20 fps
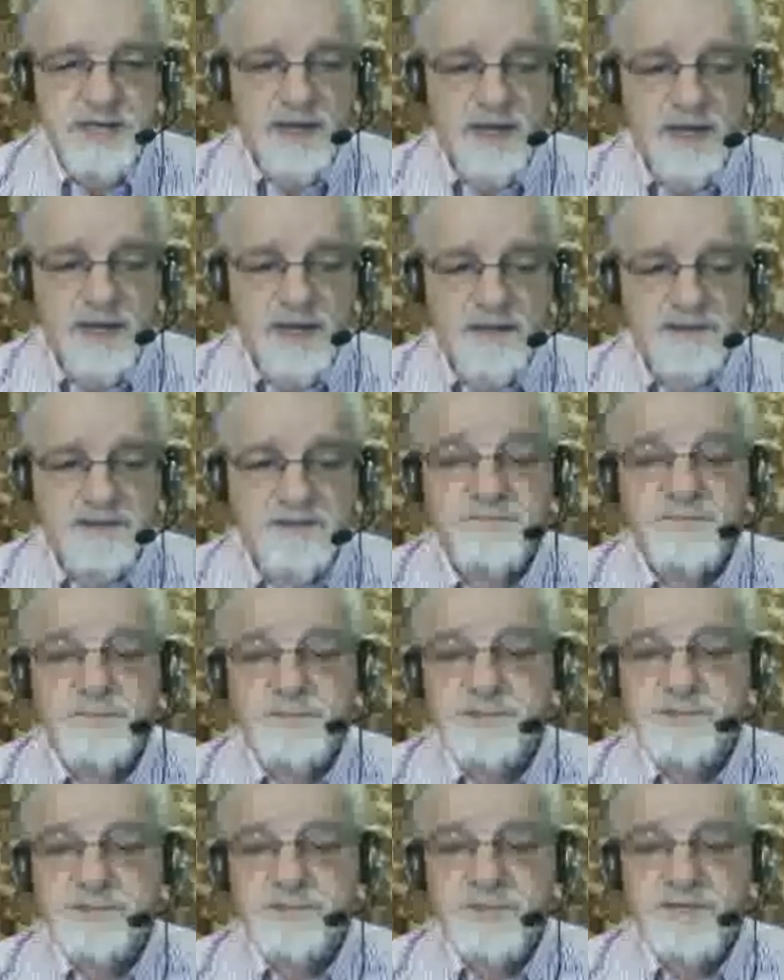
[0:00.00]
Uh, the
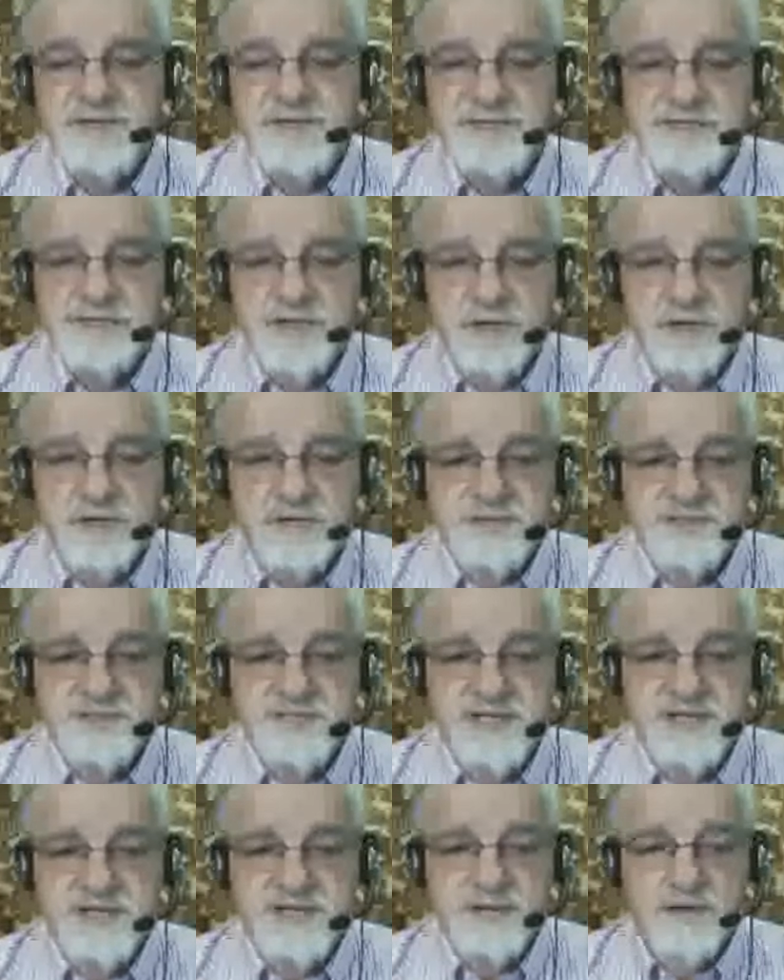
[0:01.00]
first one is
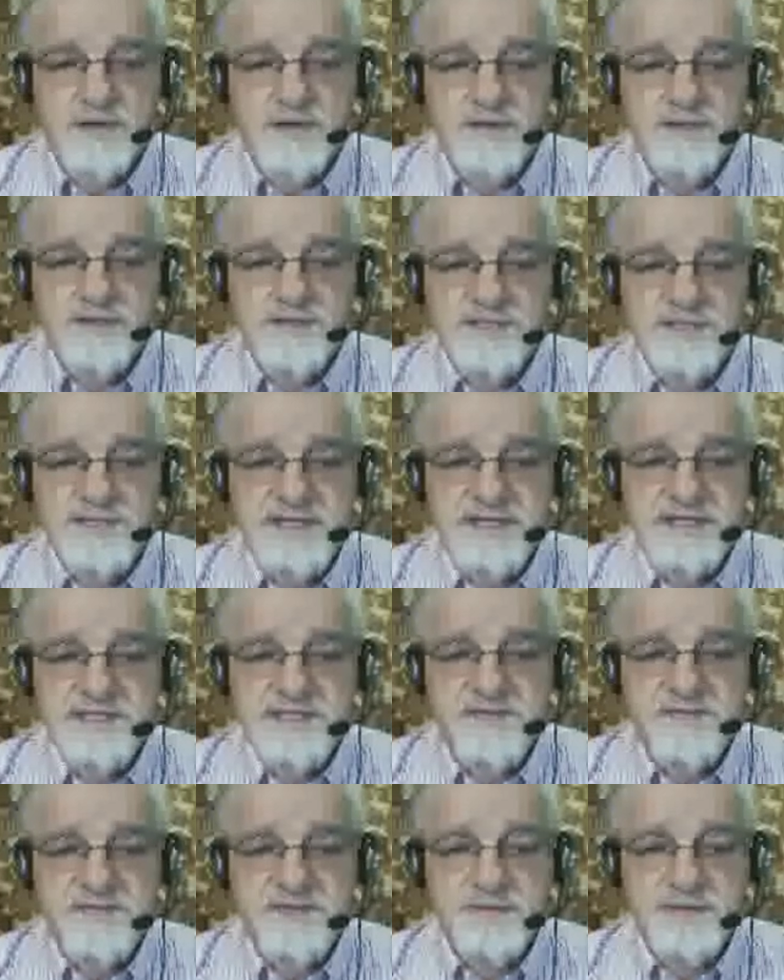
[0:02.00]
rsync. rsync
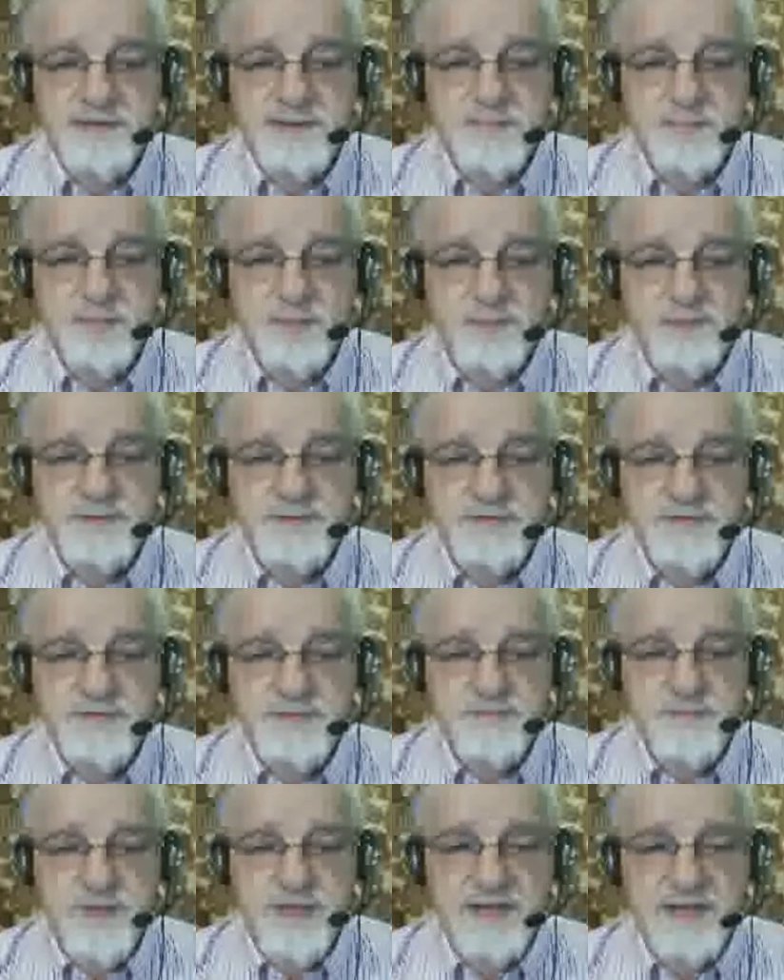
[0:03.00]
is a very important
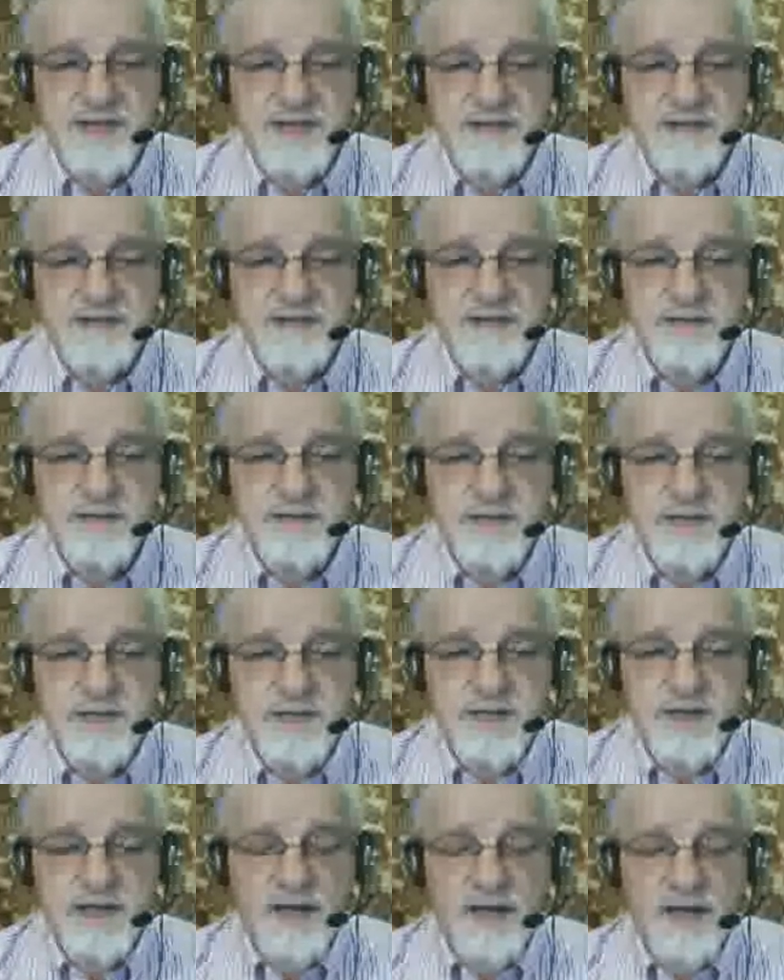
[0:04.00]
command,
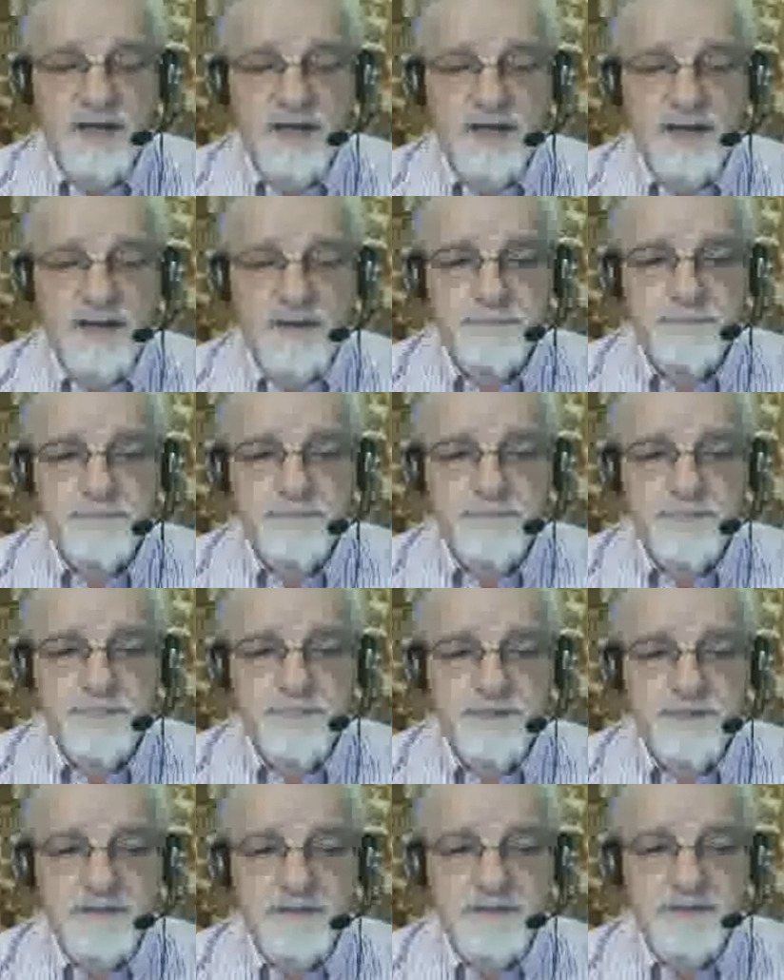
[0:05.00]

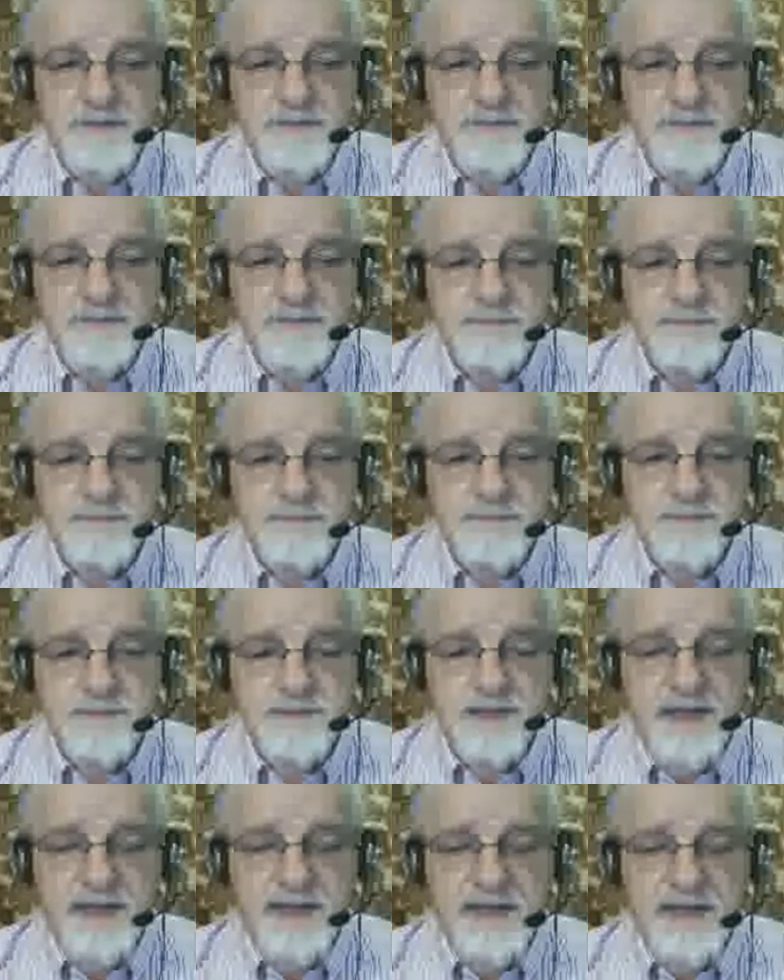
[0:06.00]
um,
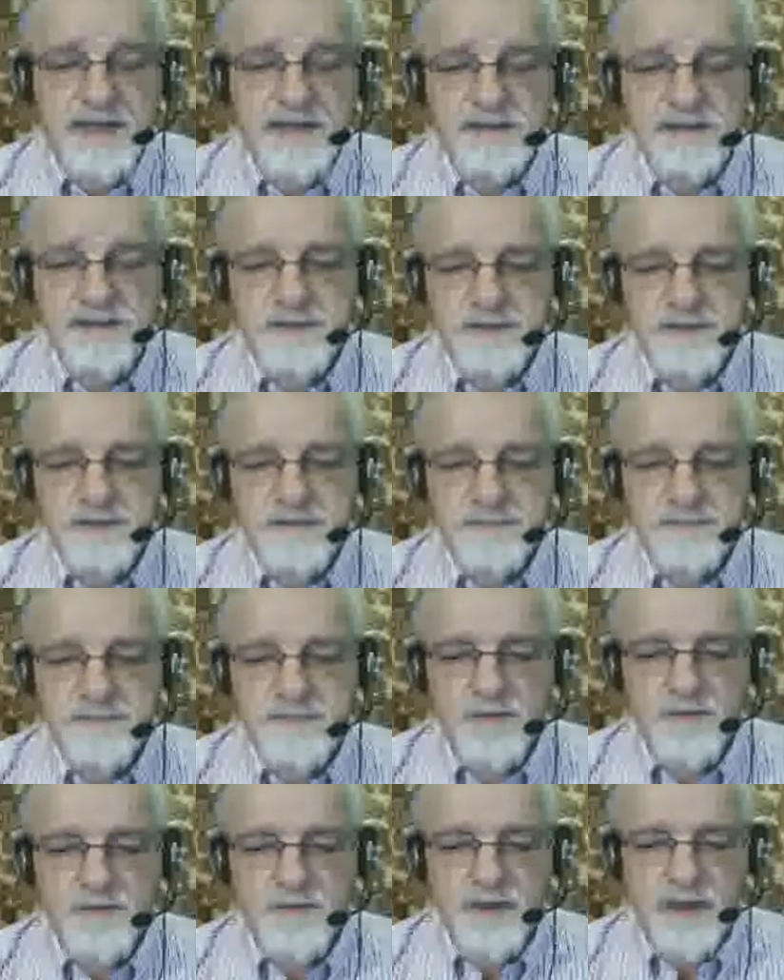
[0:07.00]
and um,
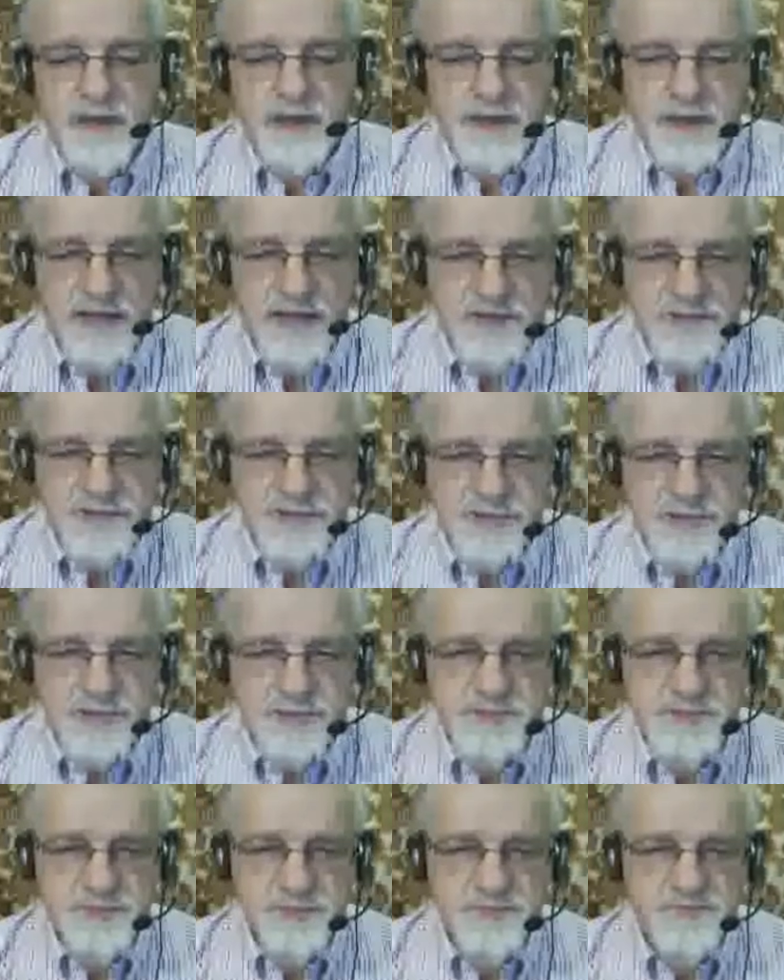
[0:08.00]
I'll
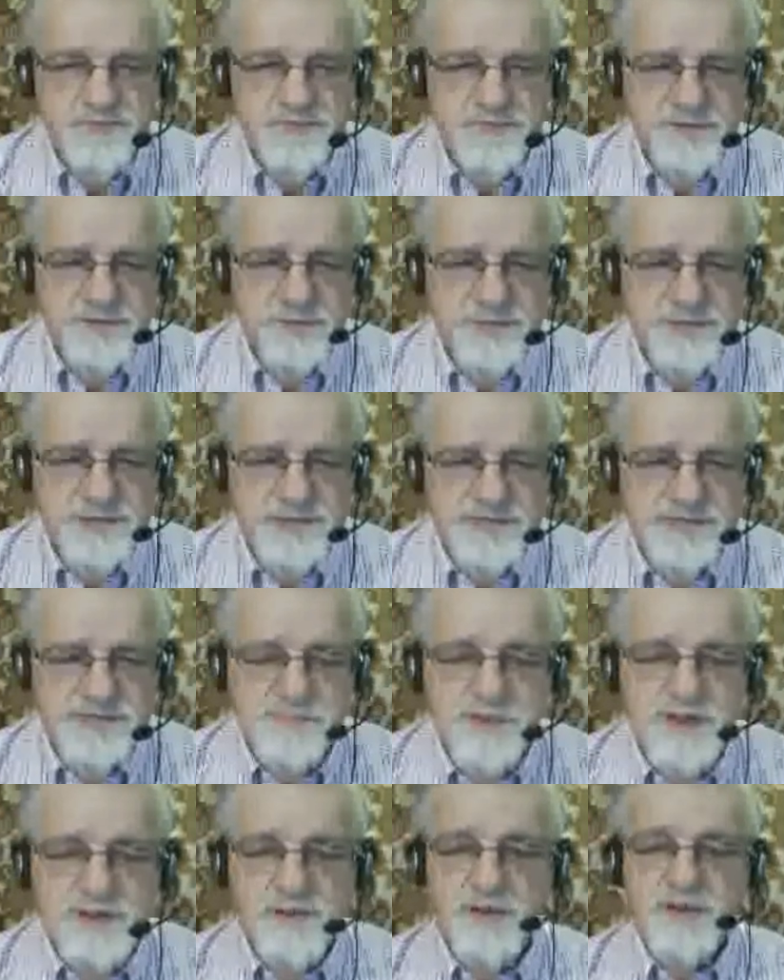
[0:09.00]
show you a few things
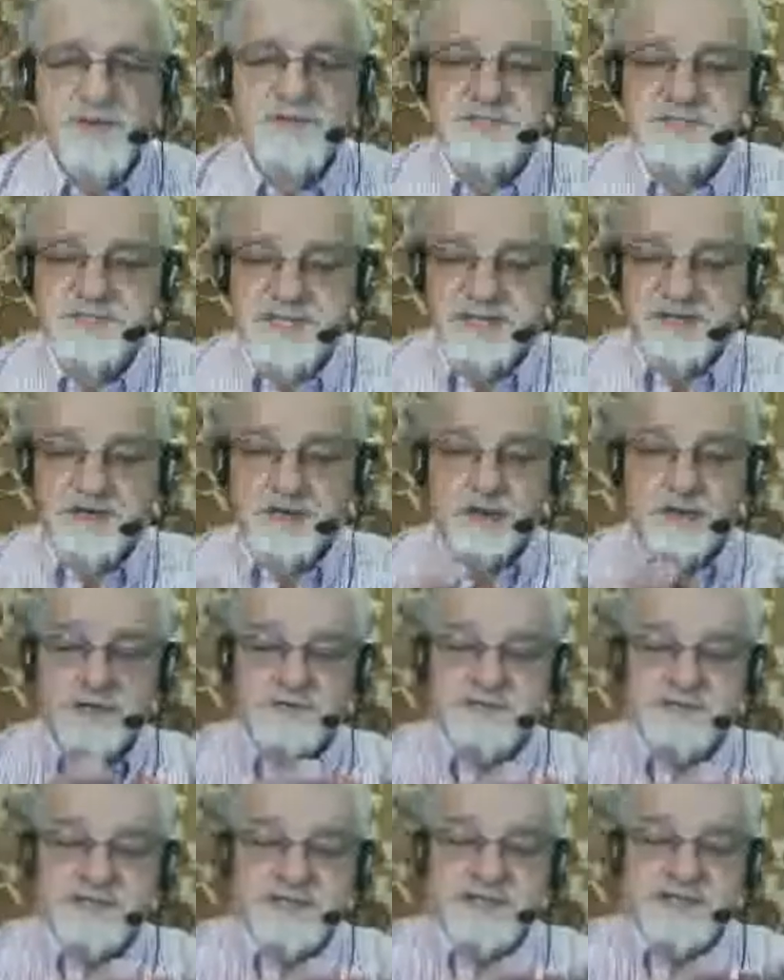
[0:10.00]
about rsync.
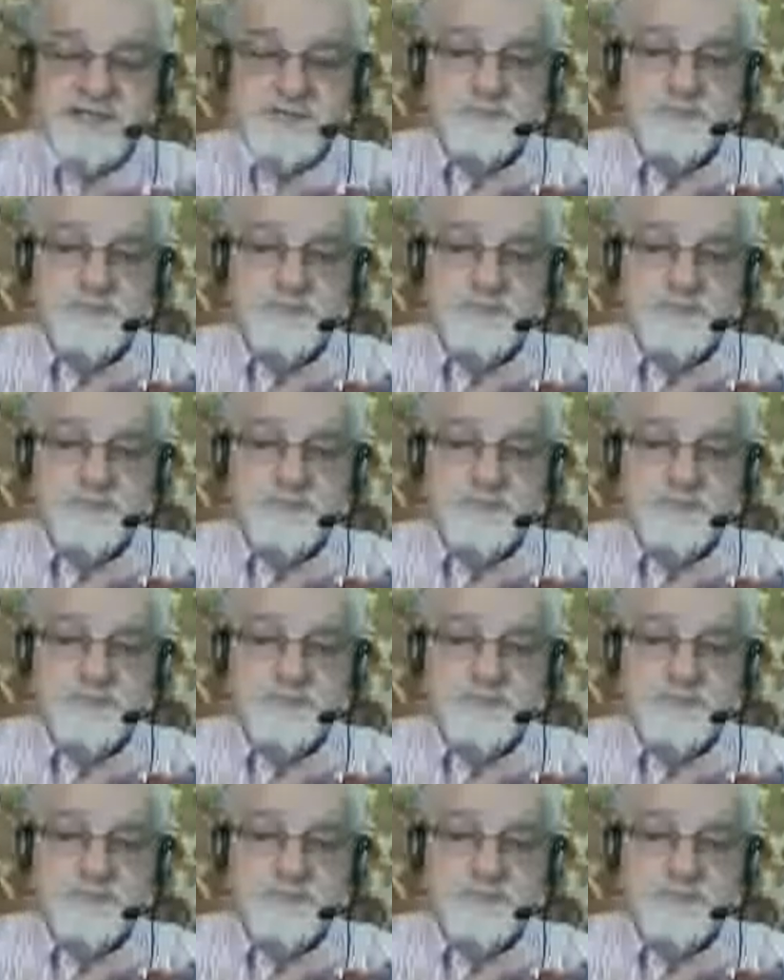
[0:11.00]
rsync, in